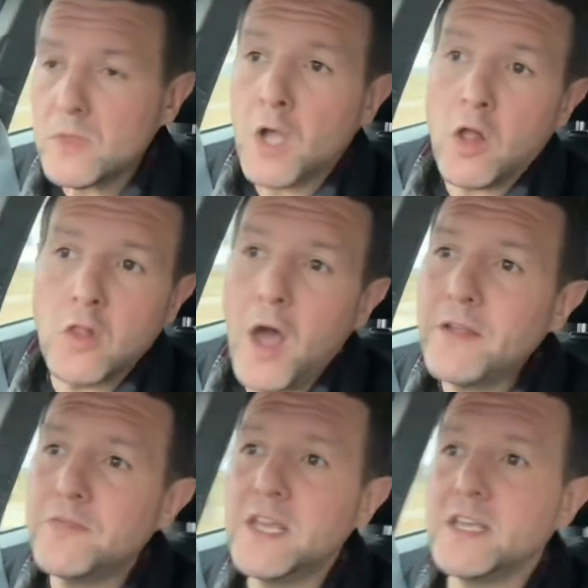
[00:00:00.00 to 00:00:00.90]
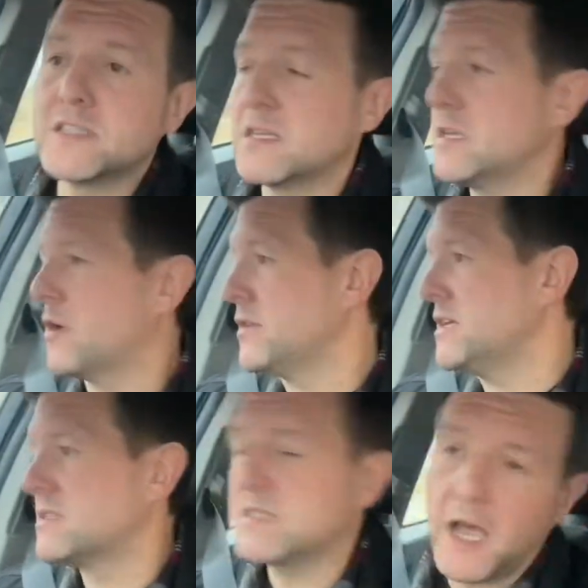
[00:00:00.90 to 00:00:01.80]
a lot of these, these
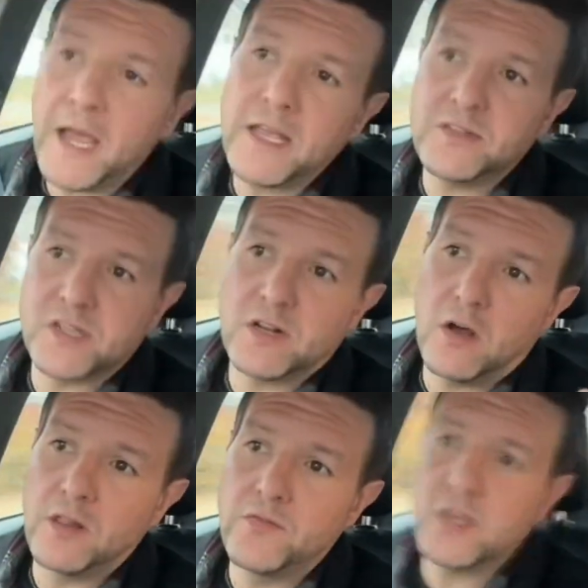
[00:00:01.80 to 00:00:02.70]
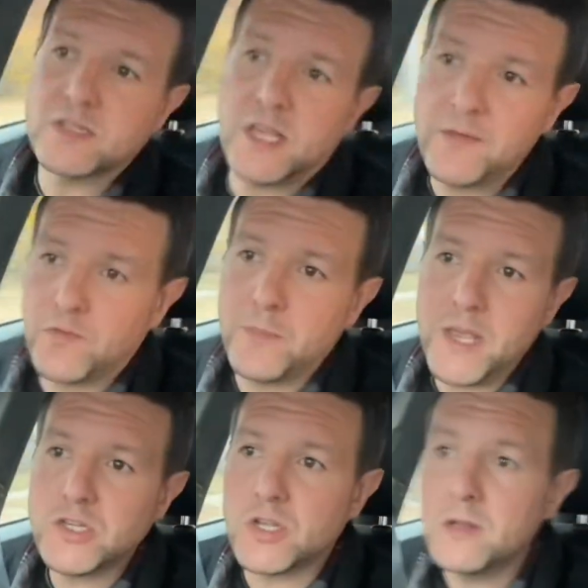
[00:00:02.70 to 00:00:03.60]
signs and all of this
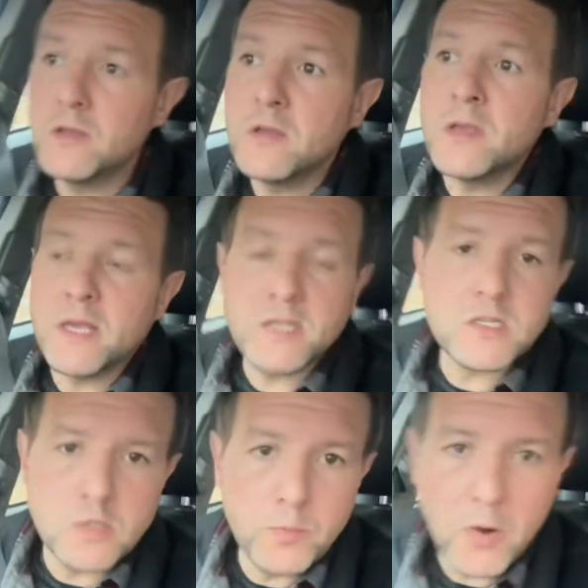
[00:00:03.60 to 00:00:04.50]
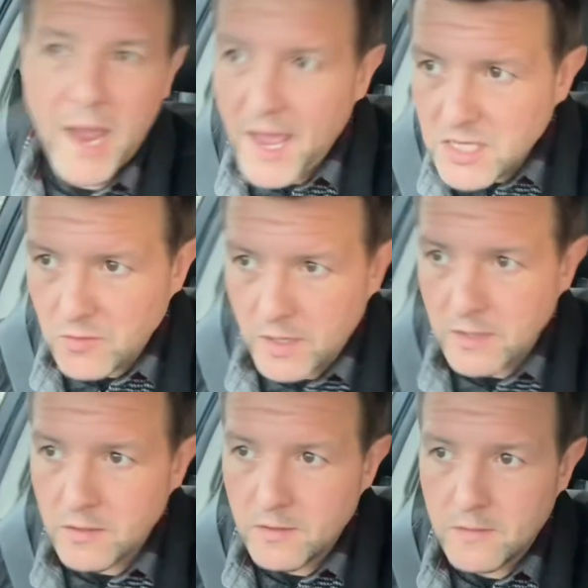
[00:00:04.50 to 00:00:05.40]
information is super accurate.
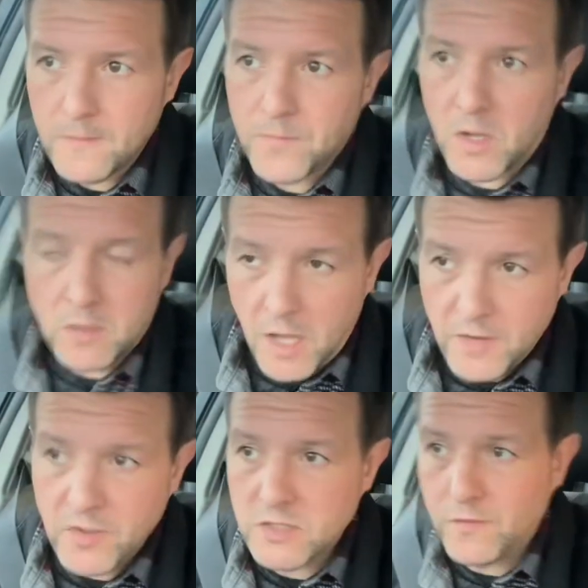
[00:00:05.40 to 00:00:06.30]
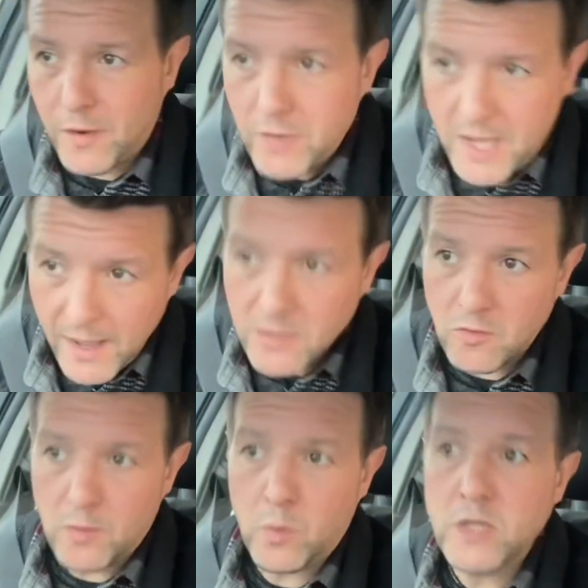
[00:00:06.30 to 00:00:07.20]
A lot of it is very
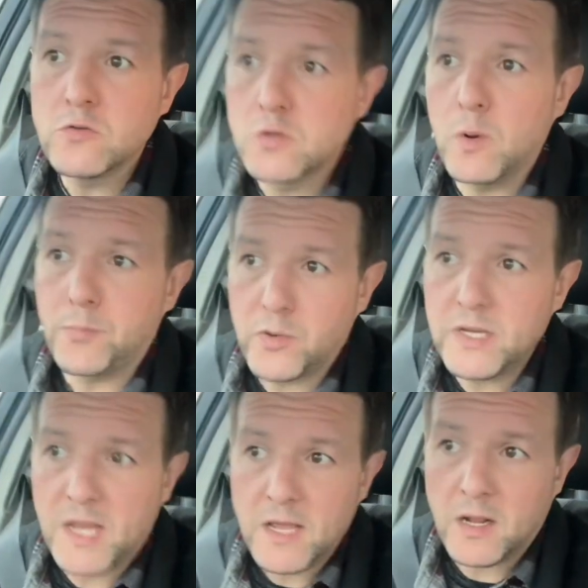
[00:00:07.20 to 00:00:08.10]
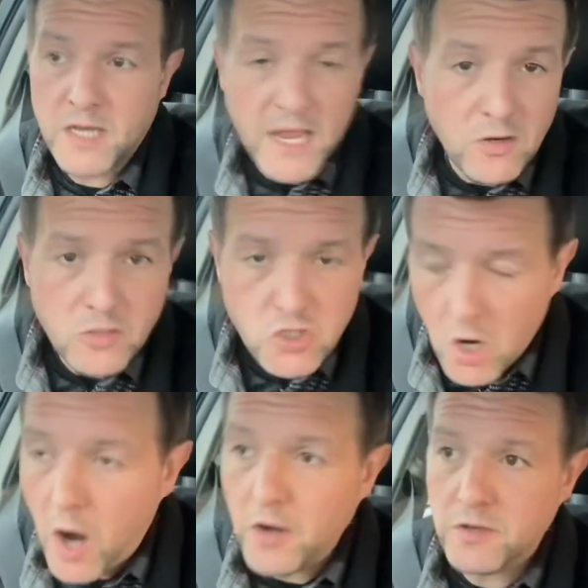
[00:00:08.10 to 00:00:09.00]
accurate. When you do a natal
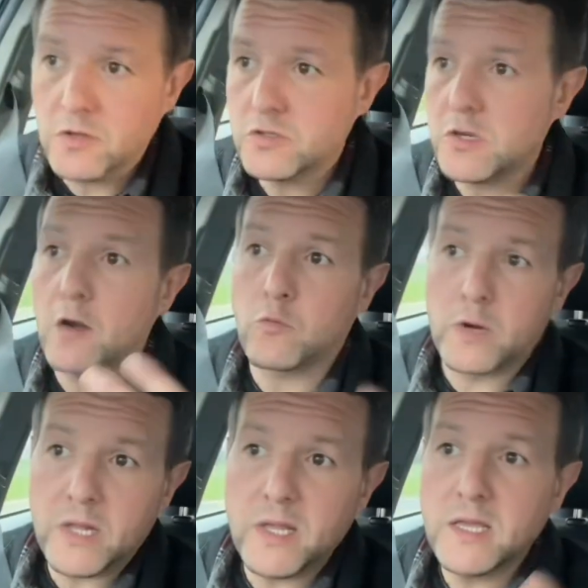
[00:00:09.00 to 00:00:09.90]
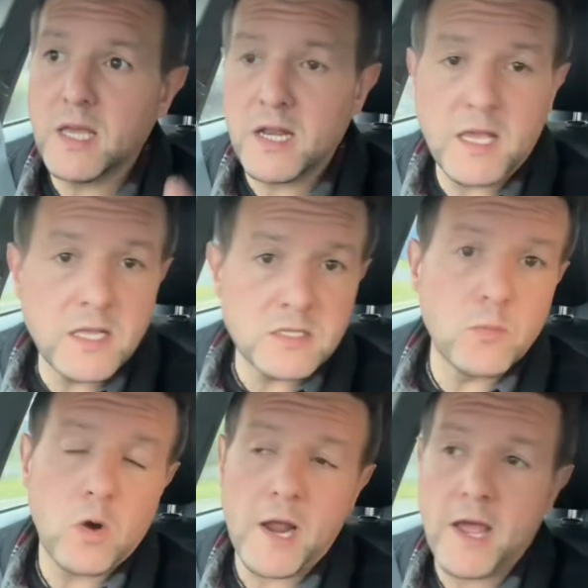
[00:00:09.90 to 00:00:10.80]
chart and you start really getting into
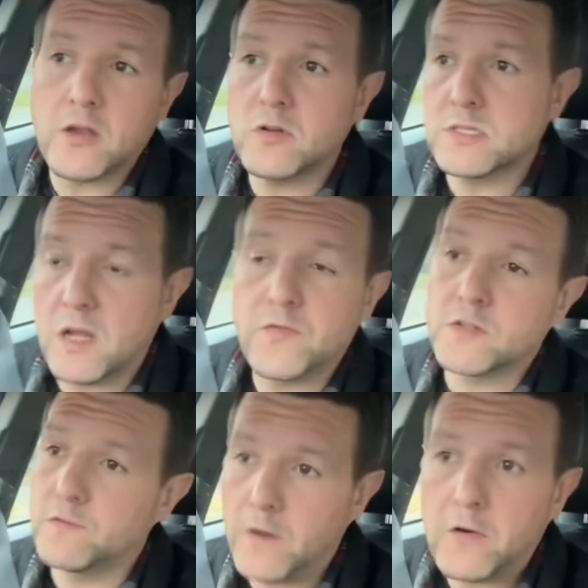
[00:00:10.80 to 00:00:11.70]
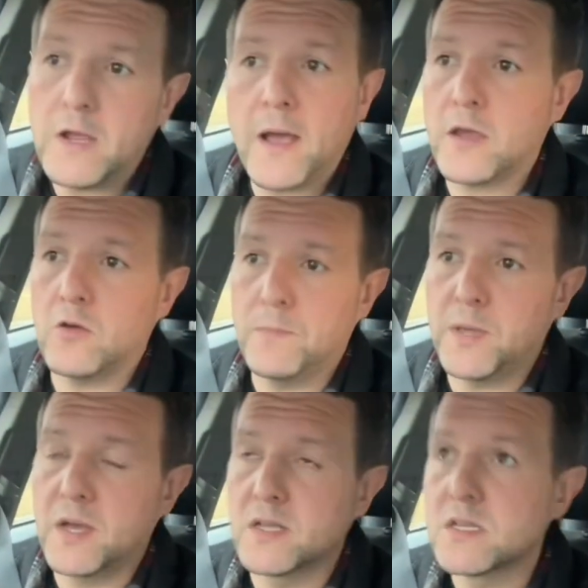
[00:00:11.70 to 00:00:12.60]
more accurate stuff, it's very accurate,
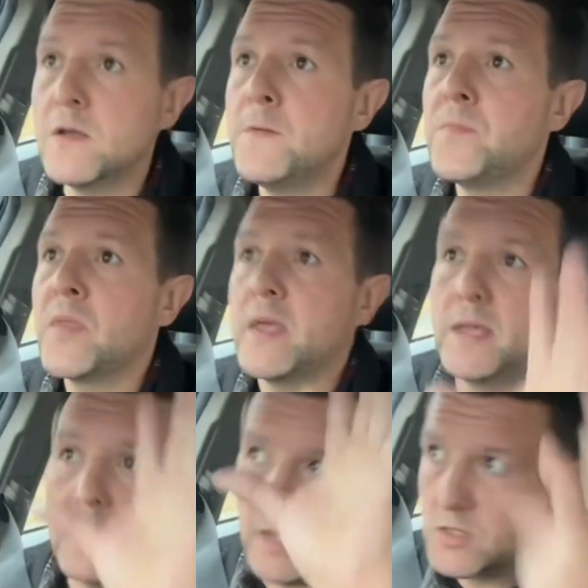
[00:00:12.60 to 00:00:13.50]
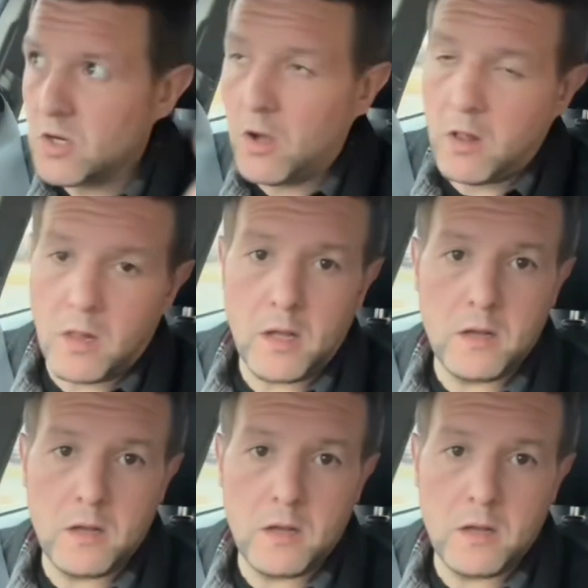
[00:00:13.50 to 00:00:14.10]
because it's all,